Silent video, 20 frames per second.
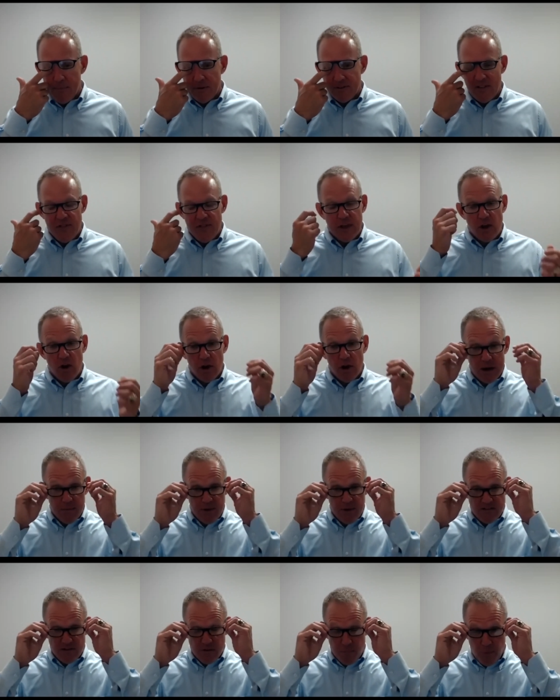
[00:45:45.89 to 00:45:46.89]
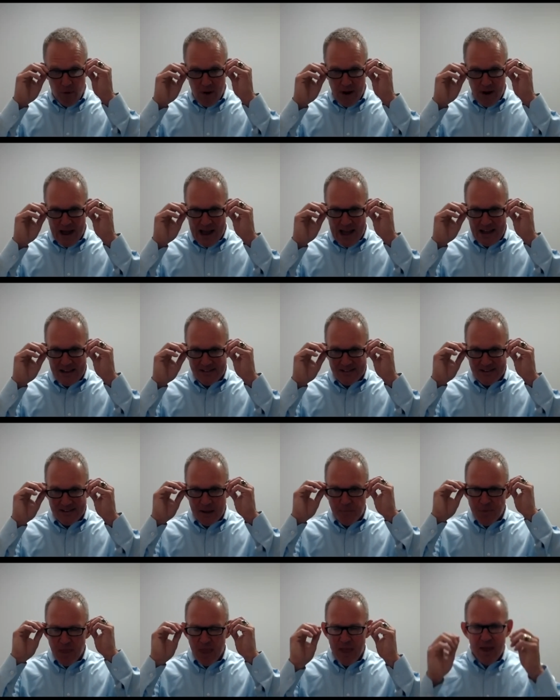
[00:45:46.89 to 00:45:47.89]
I think you're going to be surprised.
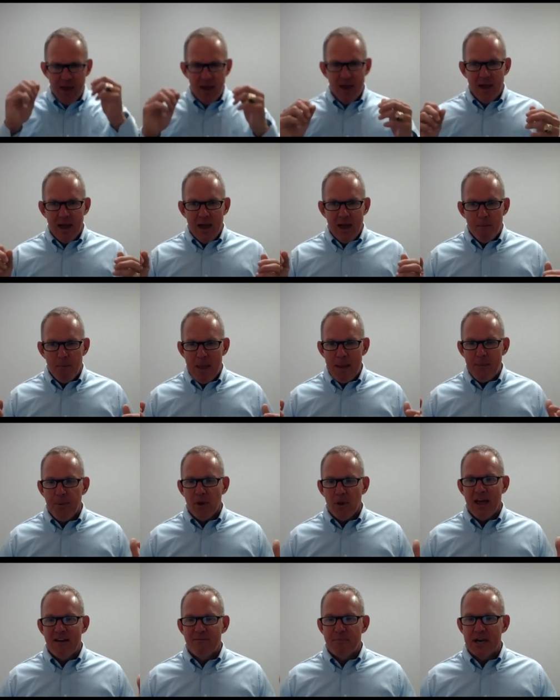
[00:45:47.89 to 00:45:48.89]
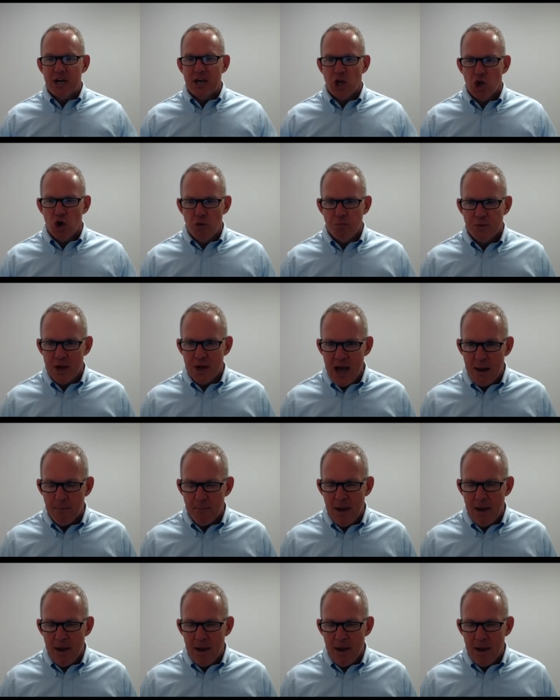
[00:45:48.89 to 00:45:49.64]
People have been cooped up.